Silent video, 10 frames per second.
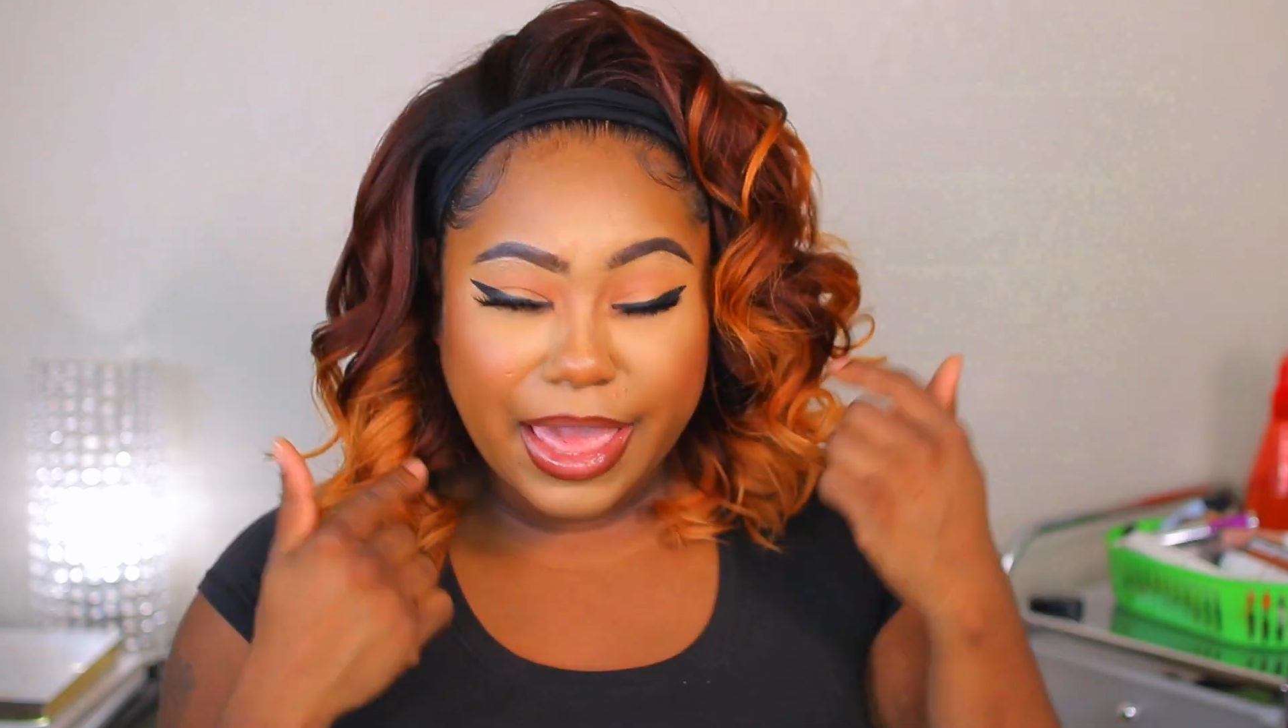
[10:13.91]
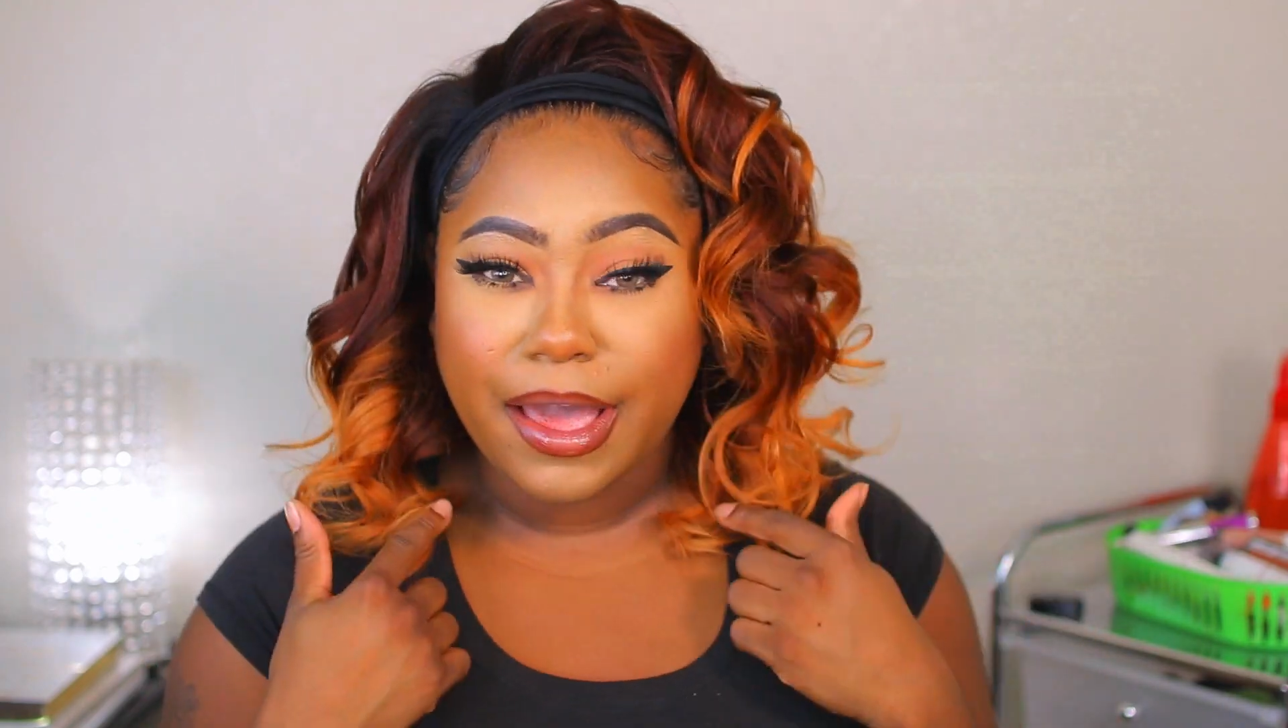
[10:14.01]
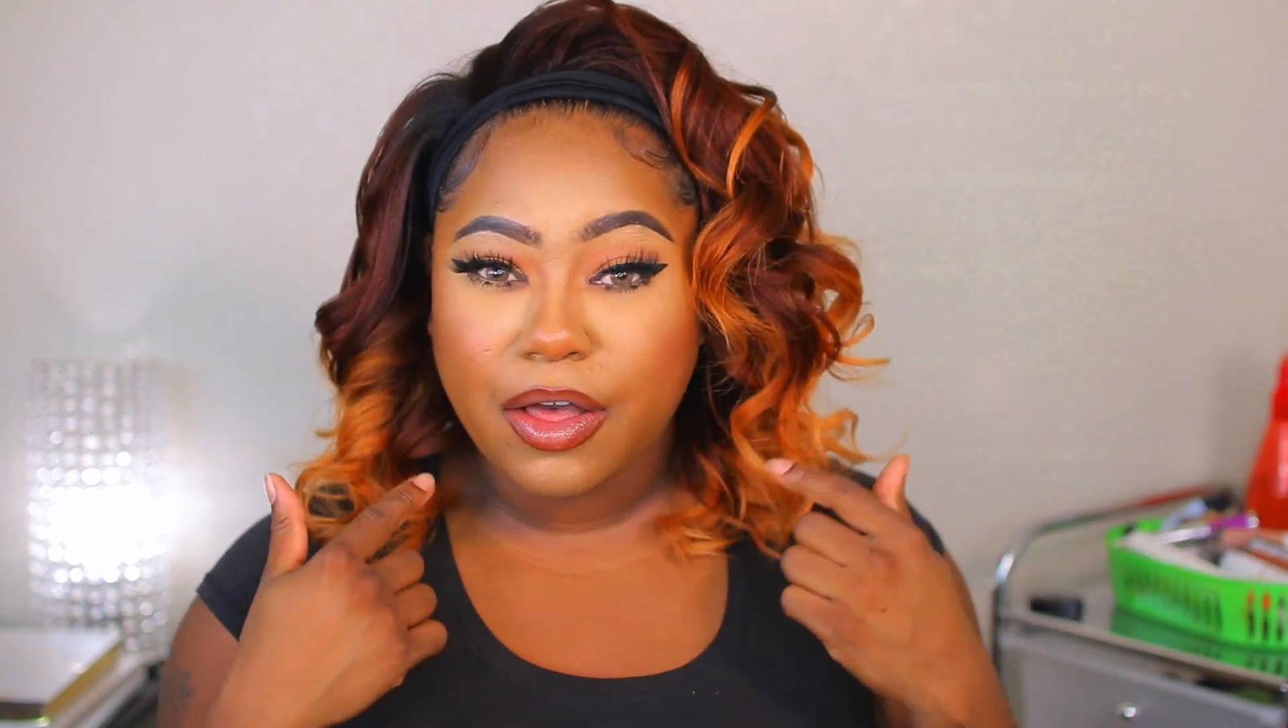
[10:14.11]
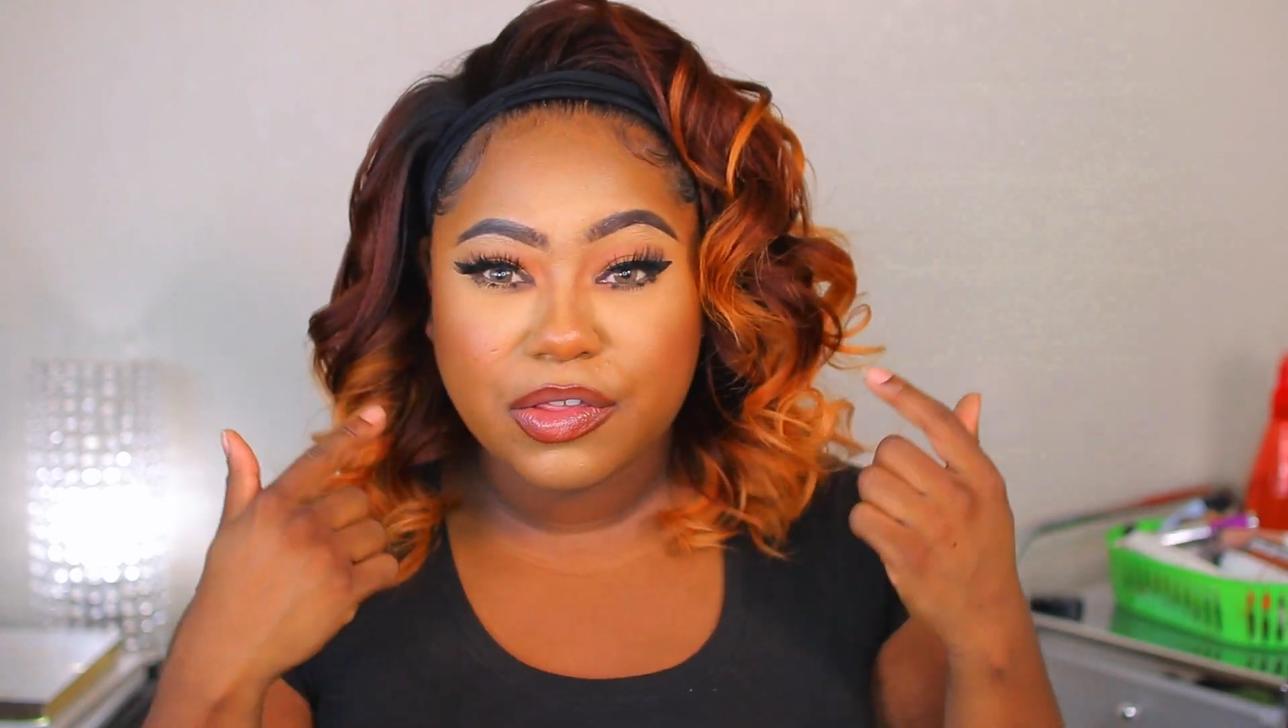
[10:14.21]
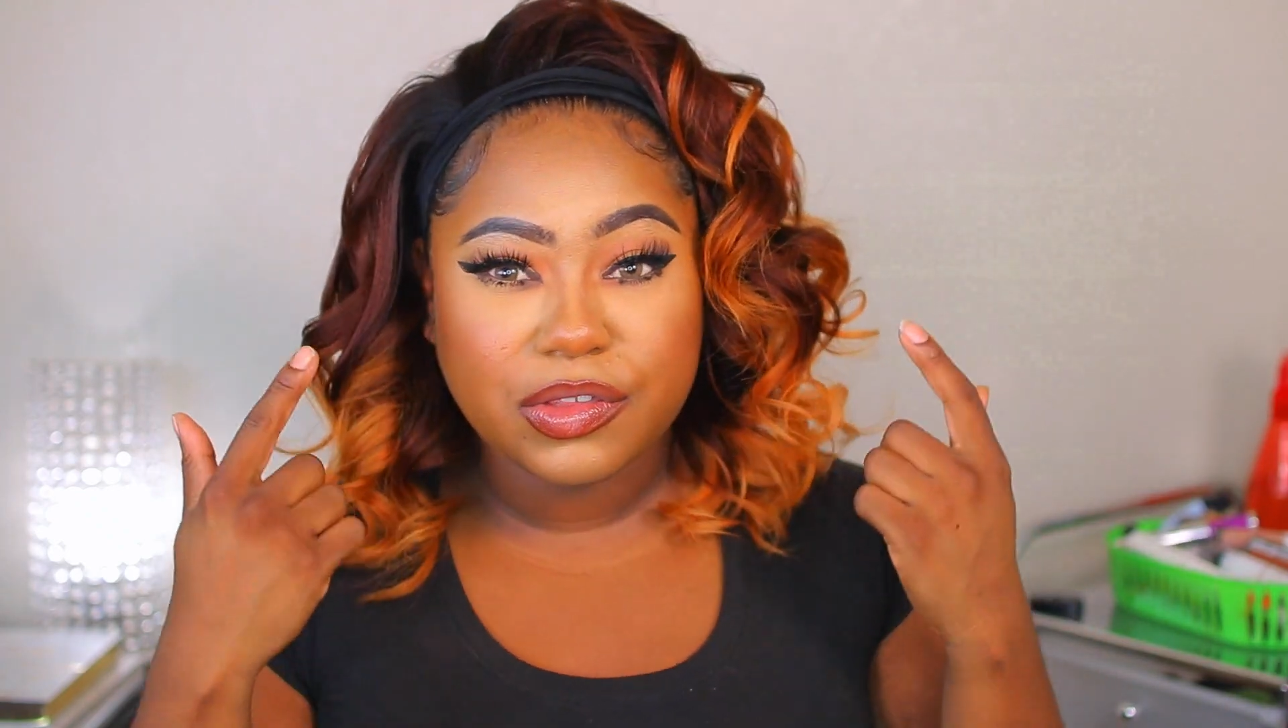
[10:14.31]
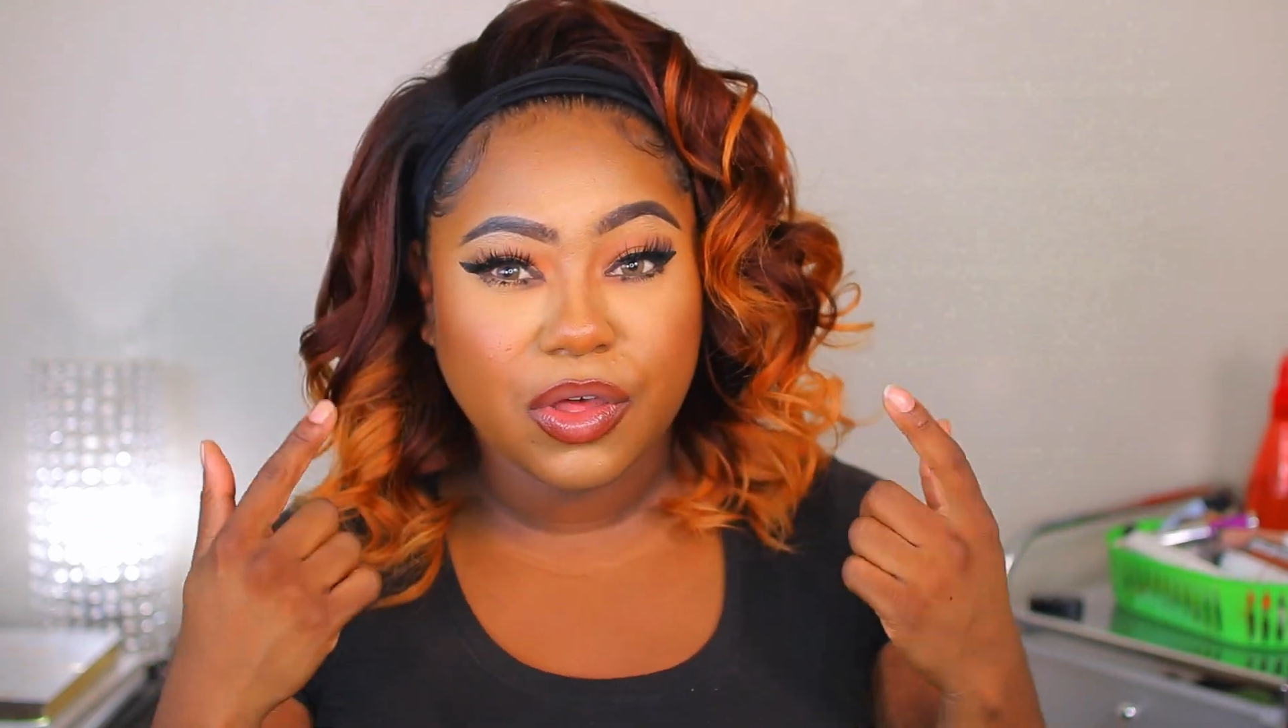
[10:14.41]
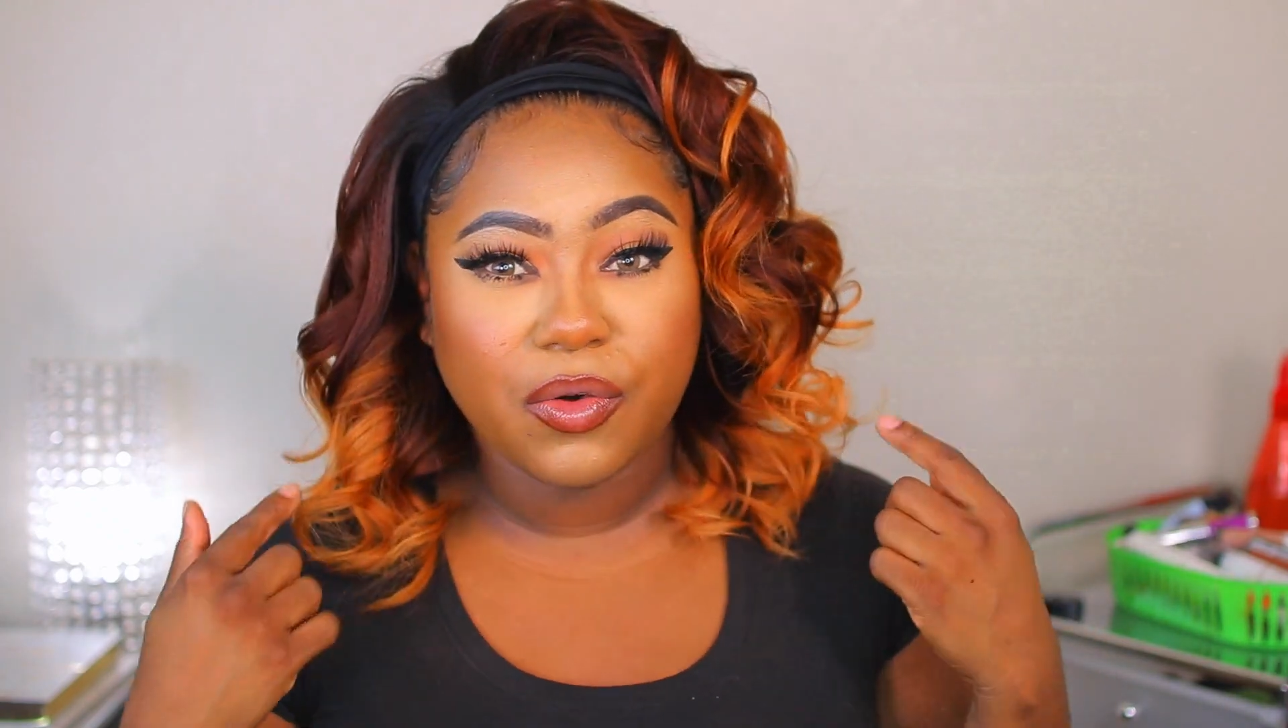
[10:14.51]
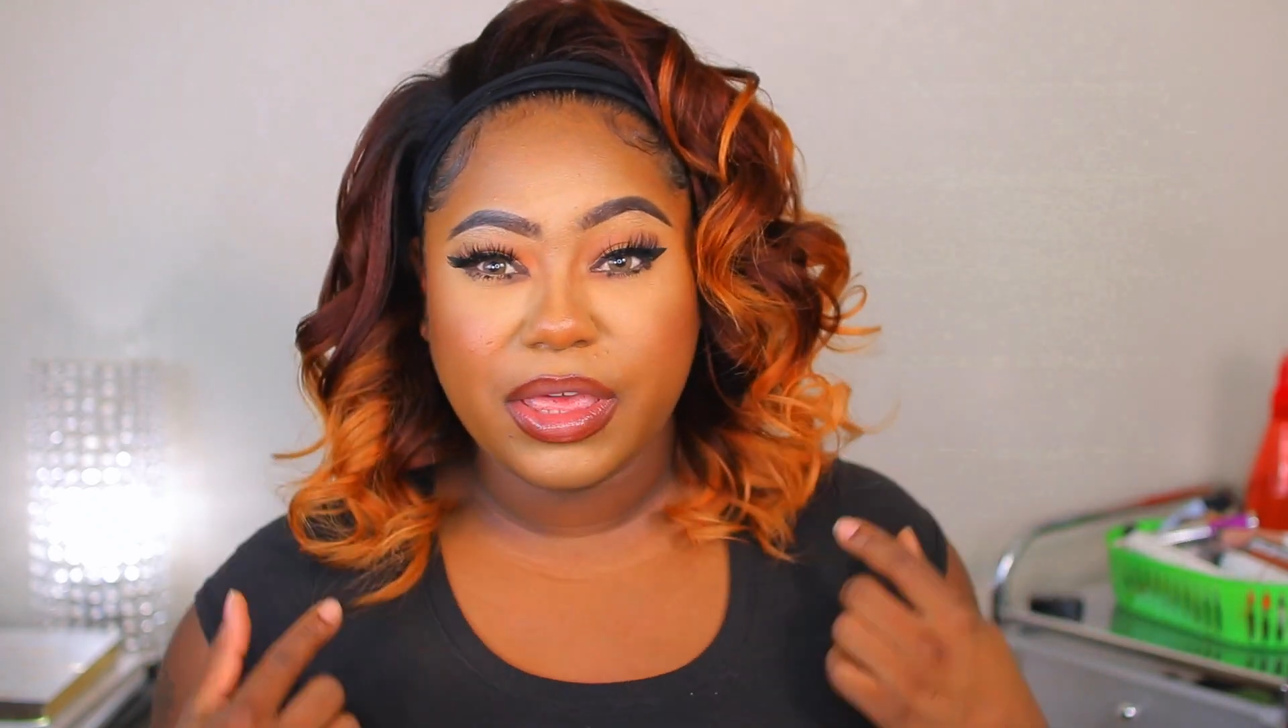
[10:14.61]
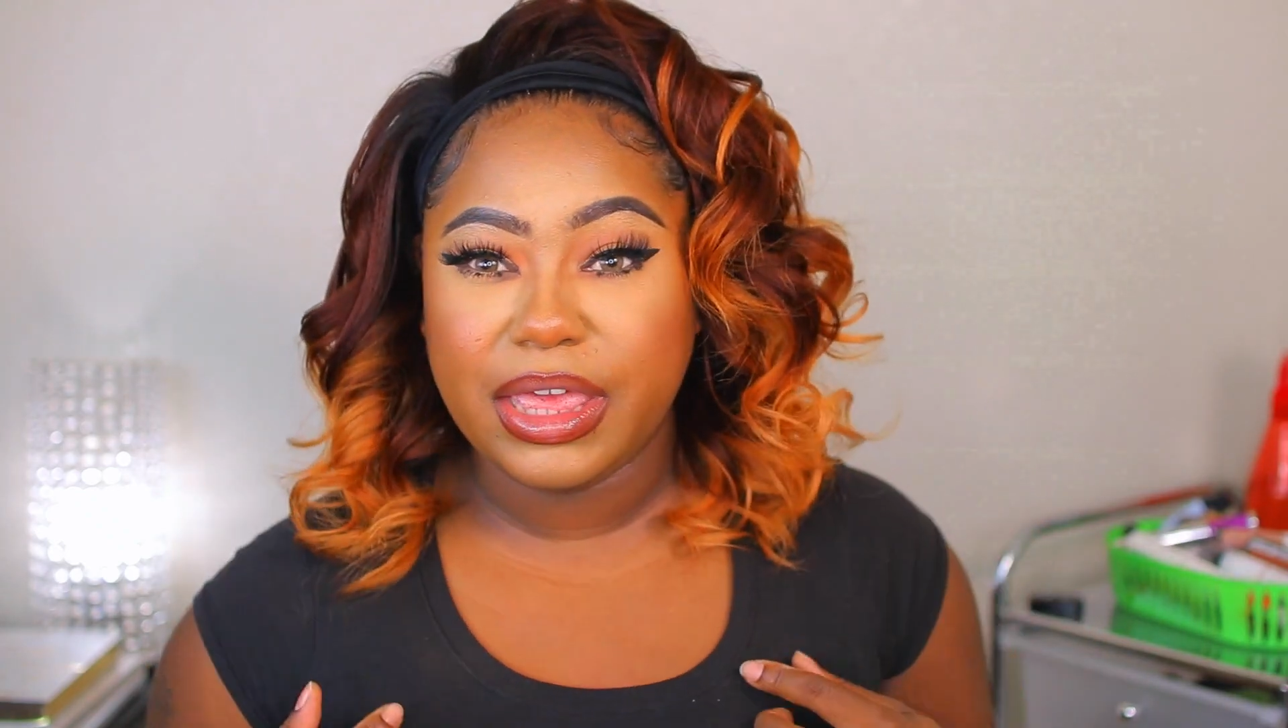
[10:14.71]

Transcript: how so